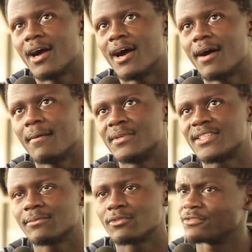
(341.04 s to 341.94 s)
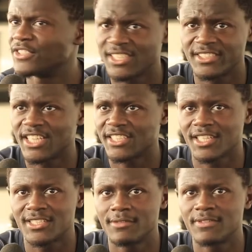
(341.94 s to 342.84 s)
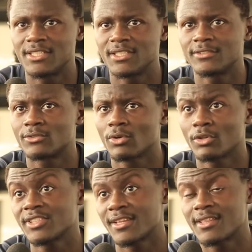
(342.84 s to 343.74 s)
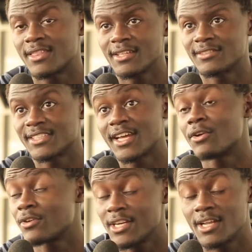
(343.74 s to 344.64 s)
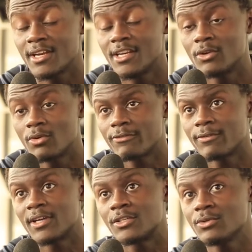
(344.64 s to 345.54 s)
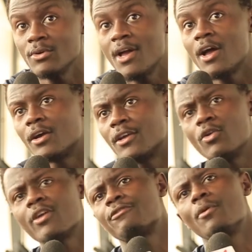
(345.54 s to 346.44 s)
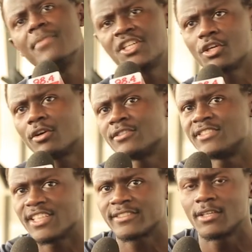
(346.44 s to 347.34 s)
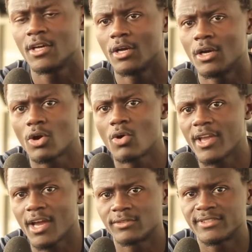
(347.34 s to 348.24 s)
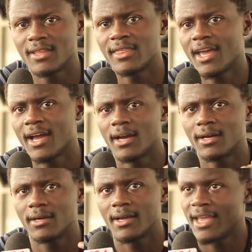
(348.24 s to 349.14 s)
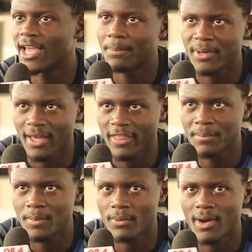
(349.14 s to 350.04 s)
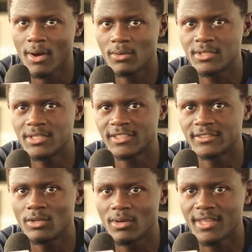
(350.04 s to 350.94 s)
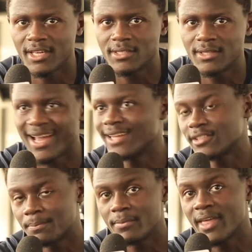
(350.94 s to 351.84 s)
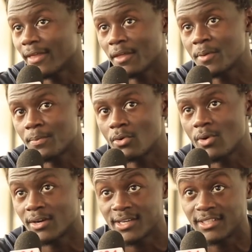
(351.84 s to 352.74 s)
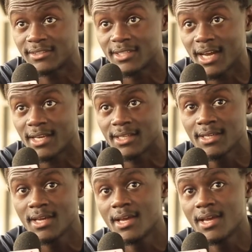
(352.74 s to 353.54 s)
in terms of just church activities. So those are the things that I really, really look forward to, going for missions, just going outside there, helping other people out, just knowing that there are other people who are really struggling,